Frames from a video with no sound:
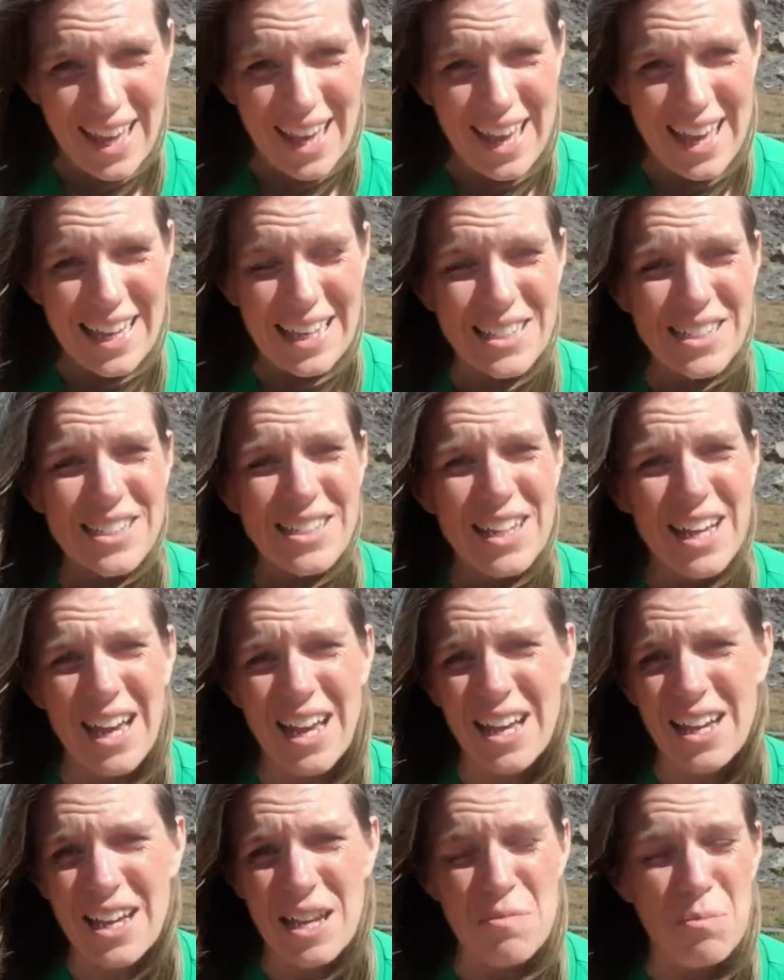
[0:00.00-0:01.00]
It
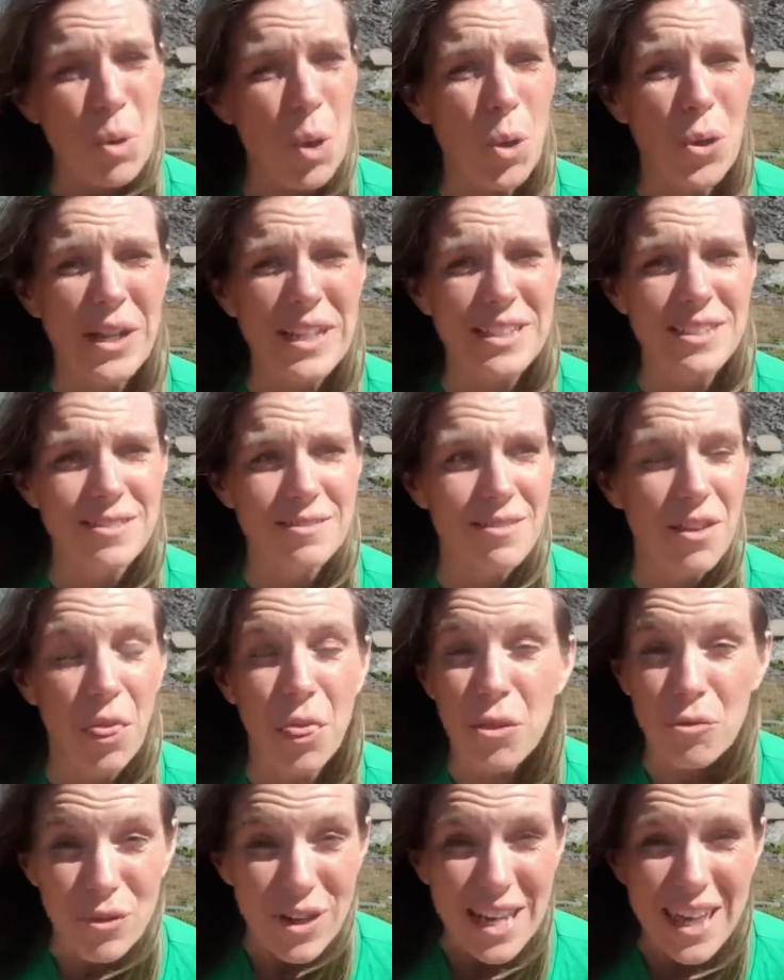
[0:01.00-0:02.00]
employed
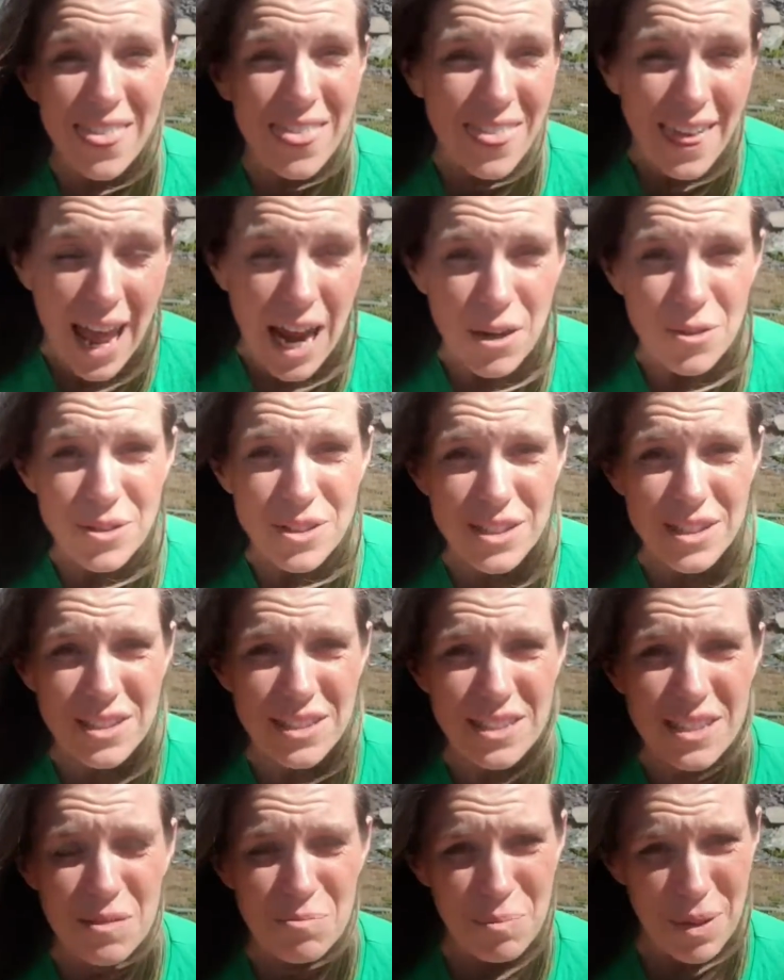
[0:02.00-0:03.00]

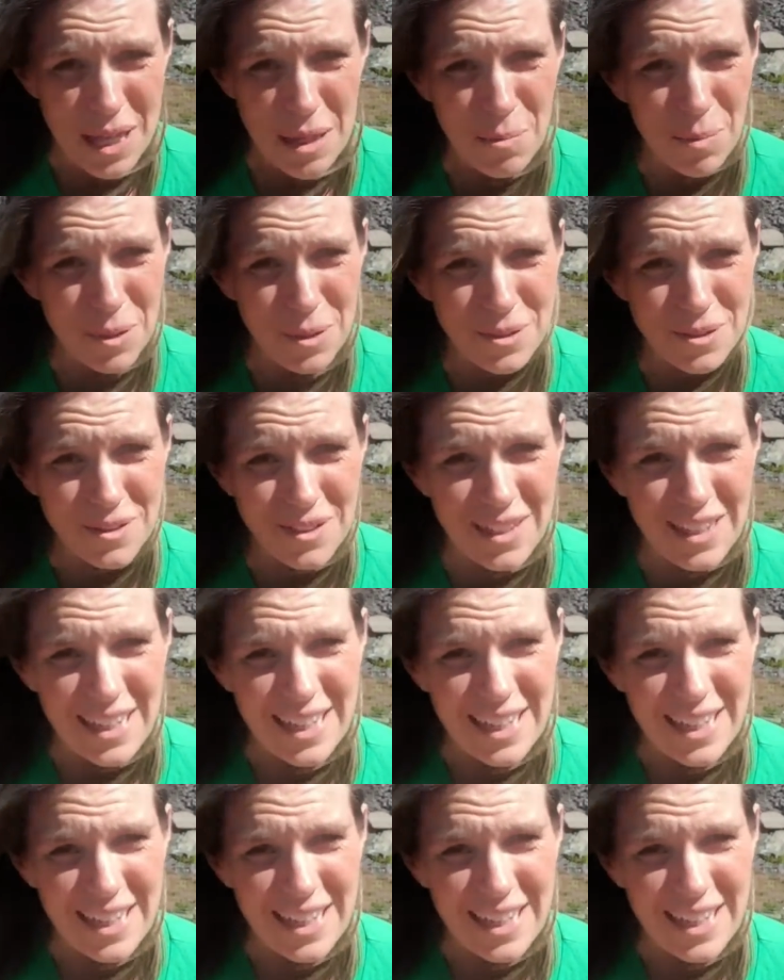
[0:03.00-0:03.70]
3,000 people,